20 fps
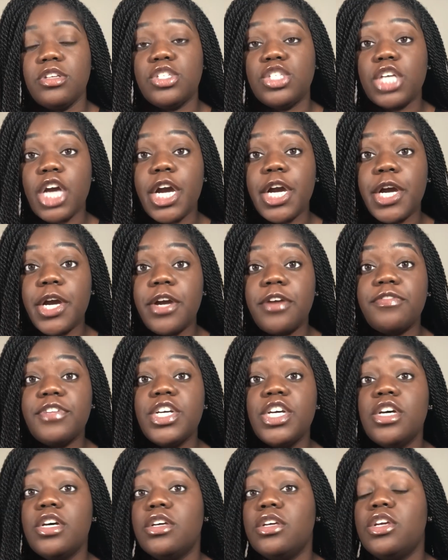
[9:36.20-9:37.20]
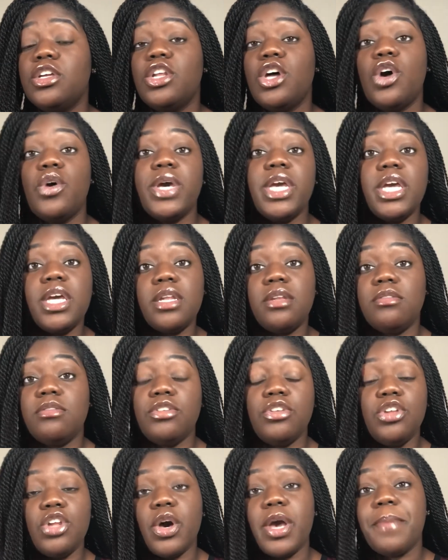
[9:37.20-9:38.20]
served,
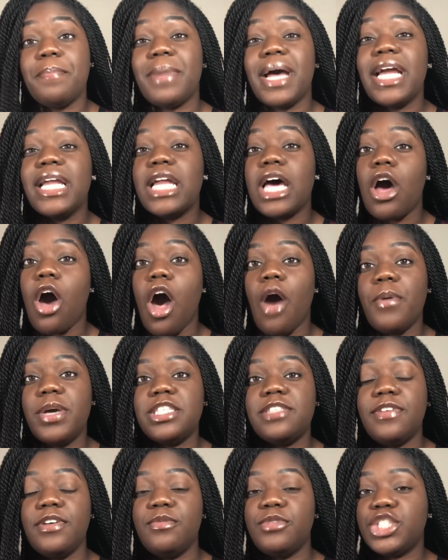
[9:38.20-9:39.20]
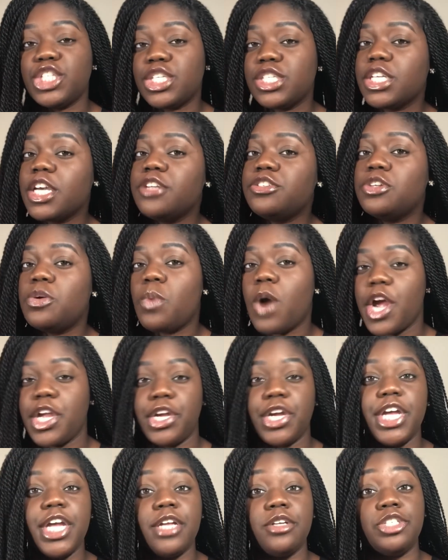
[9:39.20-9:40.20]
it might not always fit with your schedule while
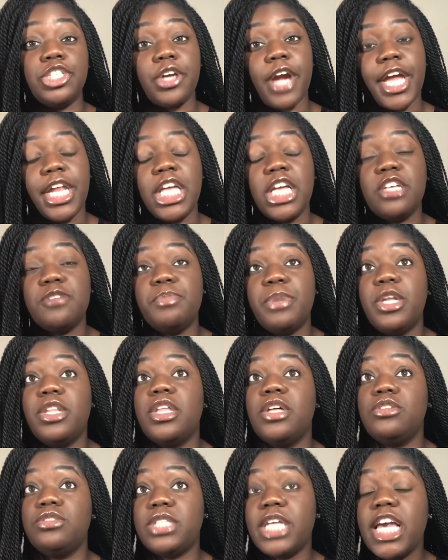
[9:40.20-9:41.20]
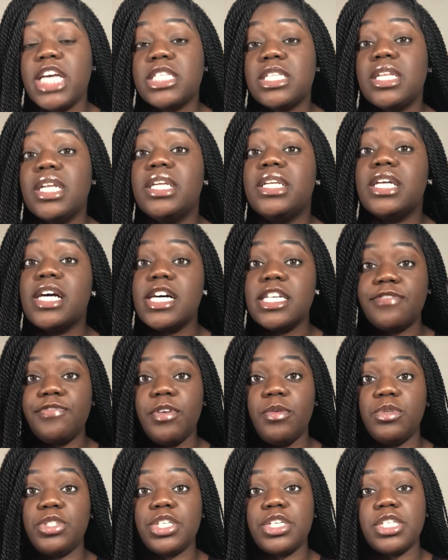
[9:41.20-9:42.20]
you're in training. But those days that it does
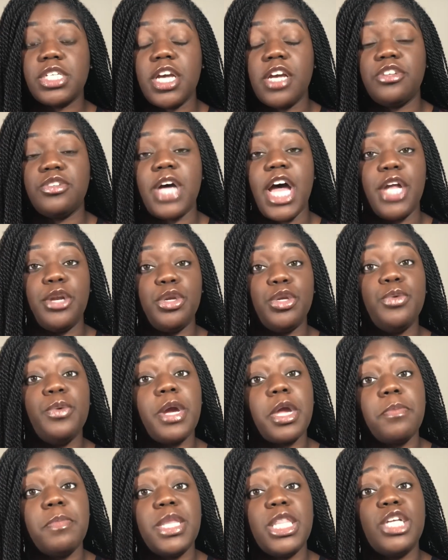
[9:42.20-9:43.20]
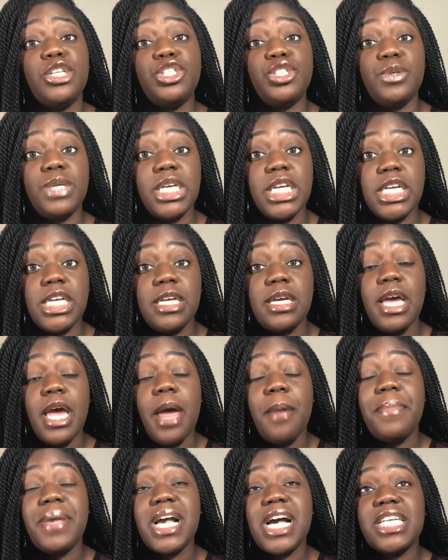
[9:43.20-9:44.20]
fit with your schedule, I do recommend that you eat,
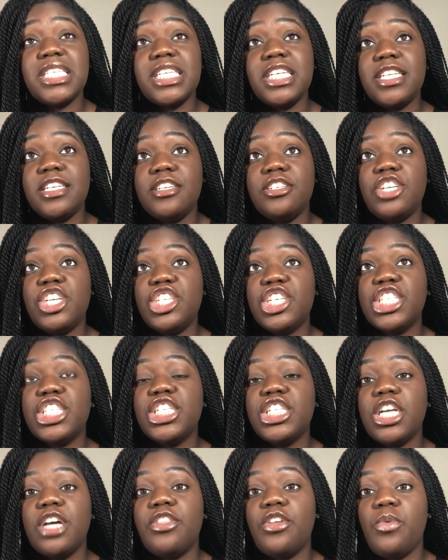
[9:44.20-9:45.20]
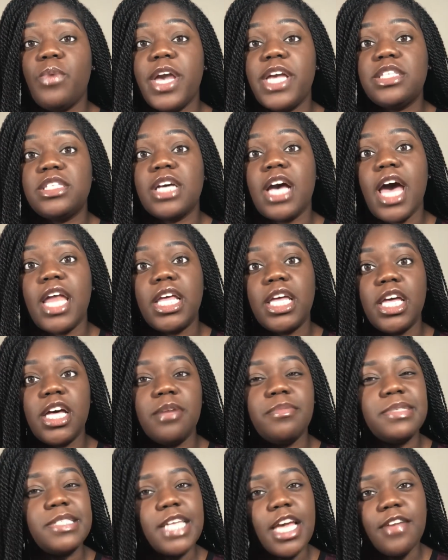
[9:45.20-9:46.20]
because it's just another way to kind of
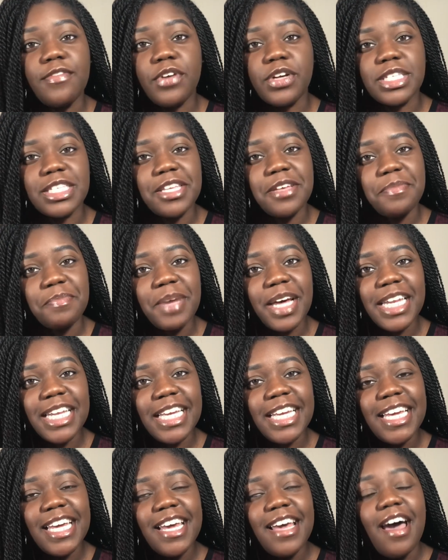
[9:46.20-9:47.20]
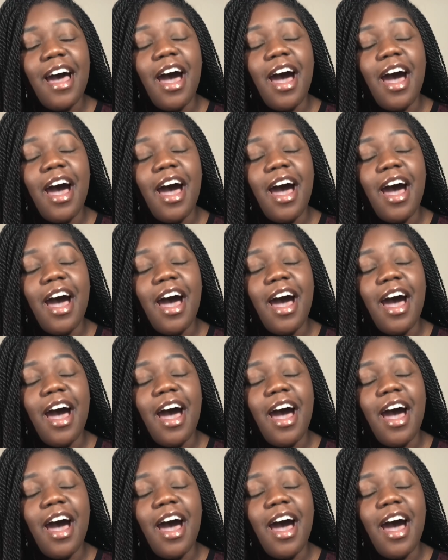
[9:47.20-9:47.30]
help save on some money,